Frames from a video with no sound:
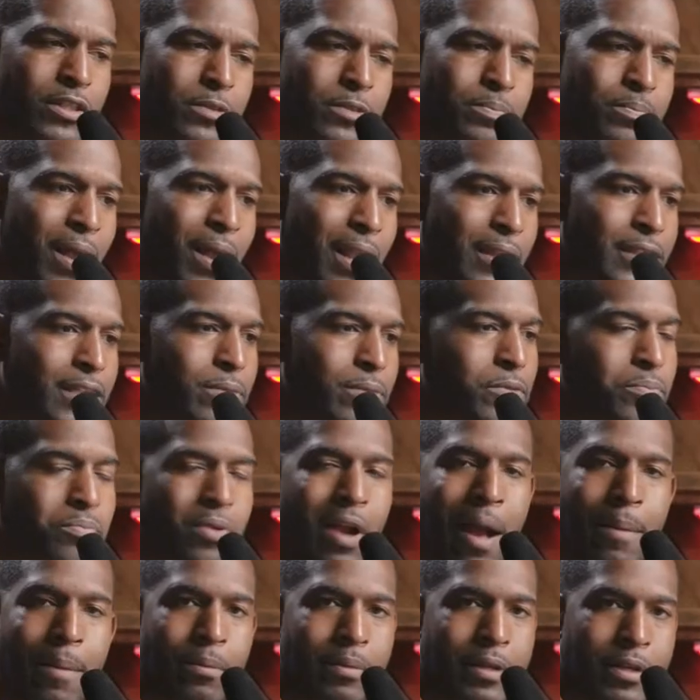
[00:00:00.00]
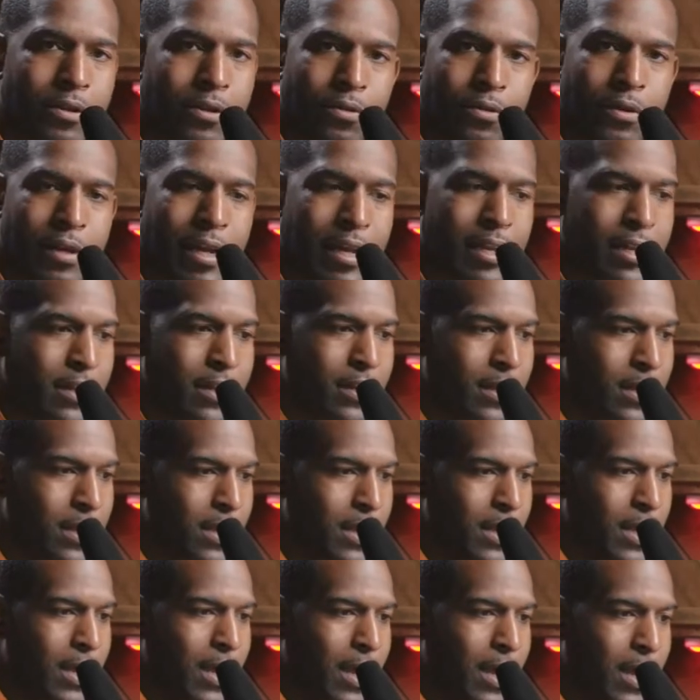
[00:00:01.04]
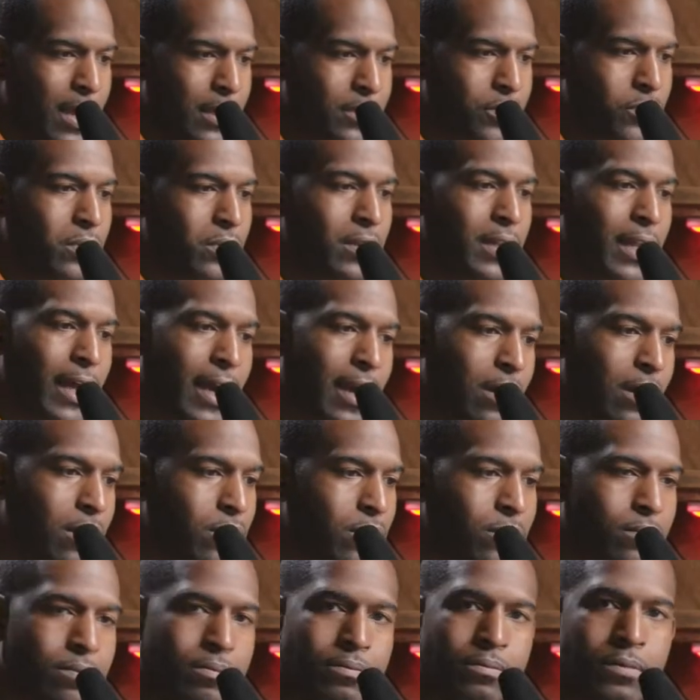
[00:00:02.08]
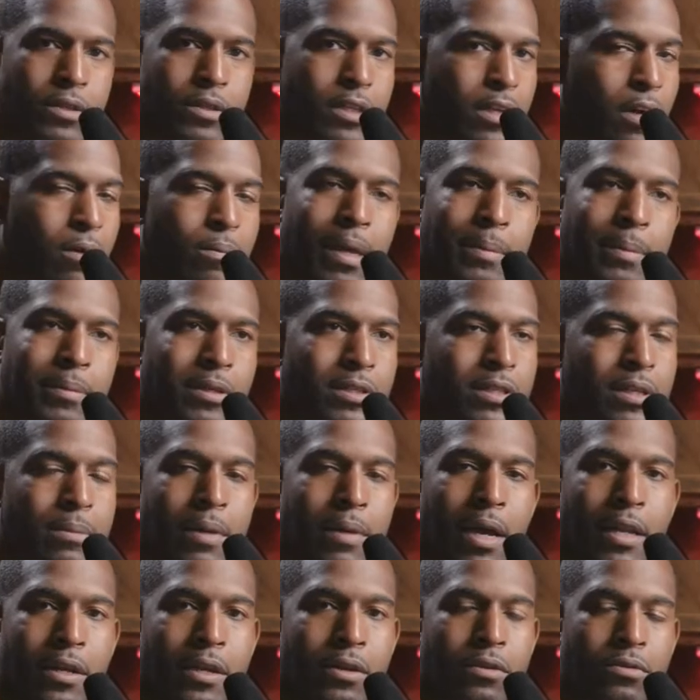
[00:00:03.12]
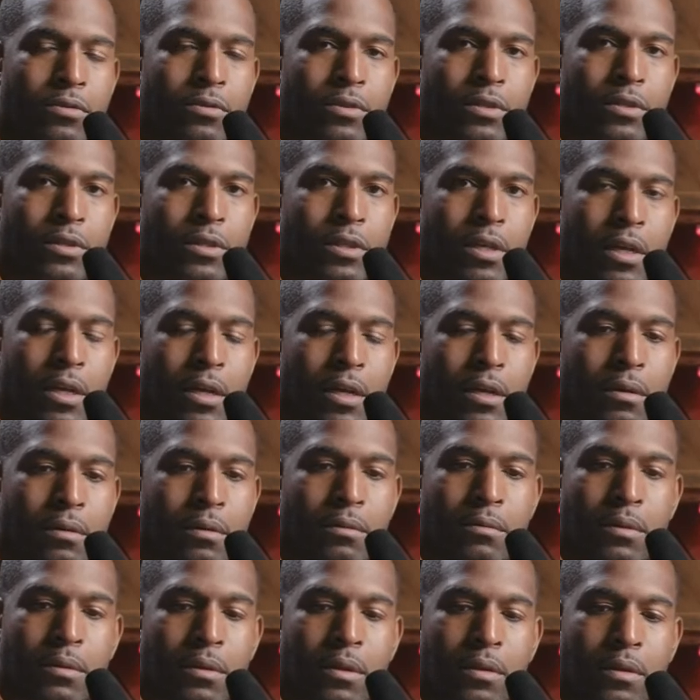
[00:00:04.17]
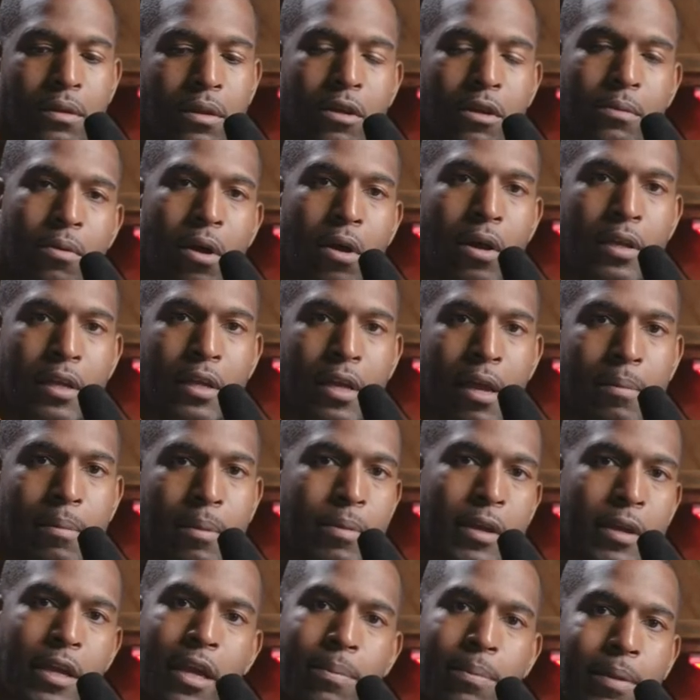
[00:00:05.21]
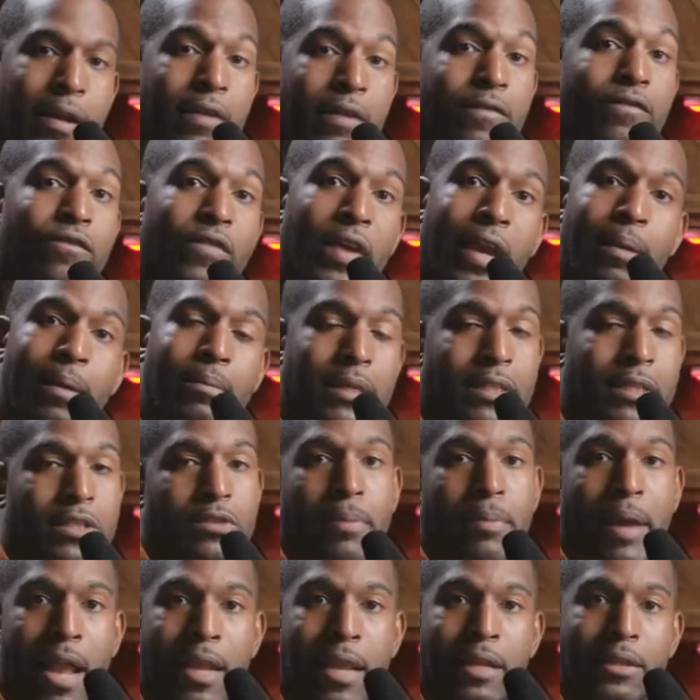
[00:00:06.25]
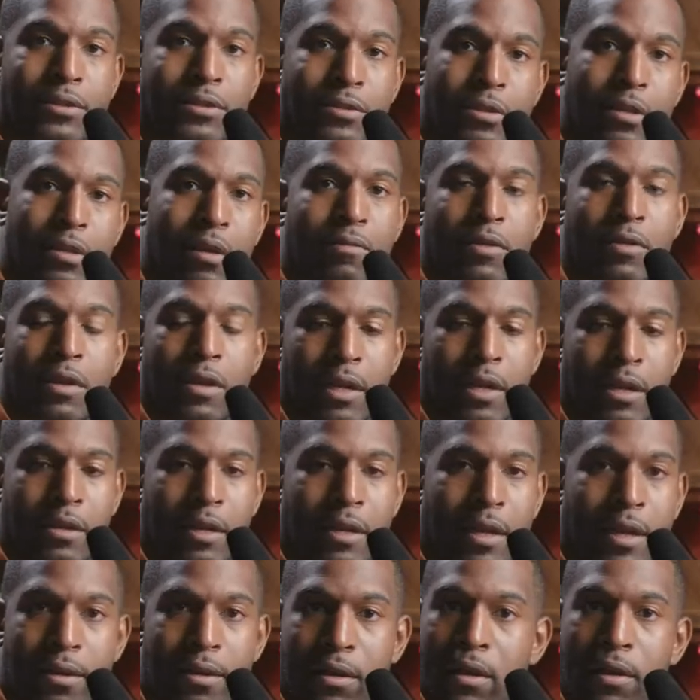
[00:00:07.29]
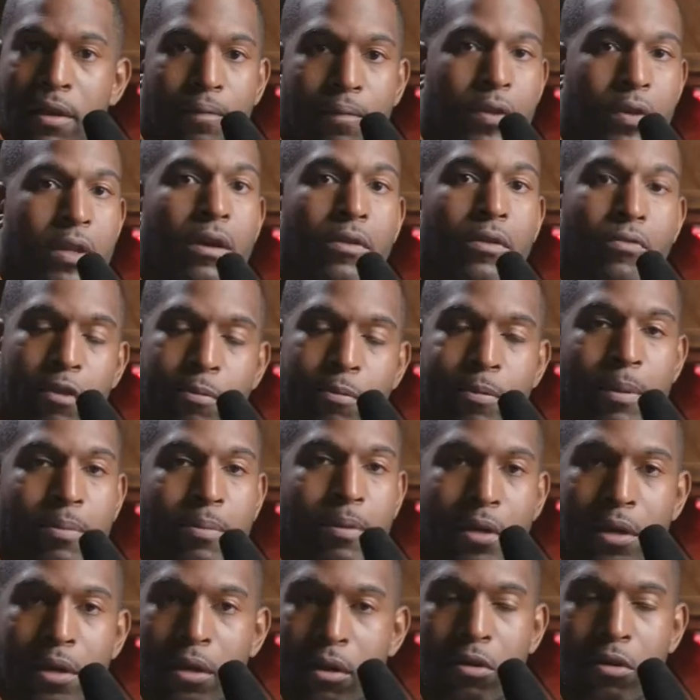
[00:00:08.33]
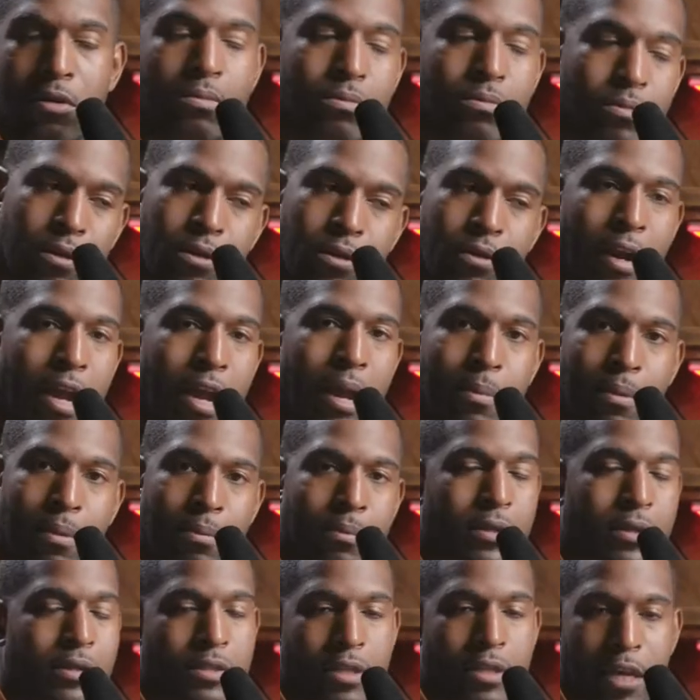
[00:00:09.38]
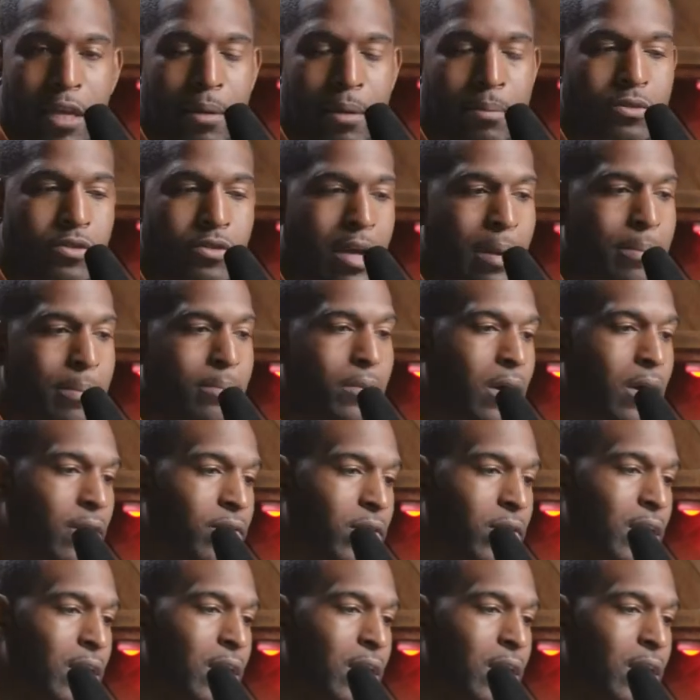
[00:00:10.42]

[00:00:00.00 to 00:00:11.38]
this policy was probably created to allow, you know, maybe somebody who is a third party to come and pick up like a family's ballots or something like that. You know, three people in a home, you grab them and you take them, you drop them off.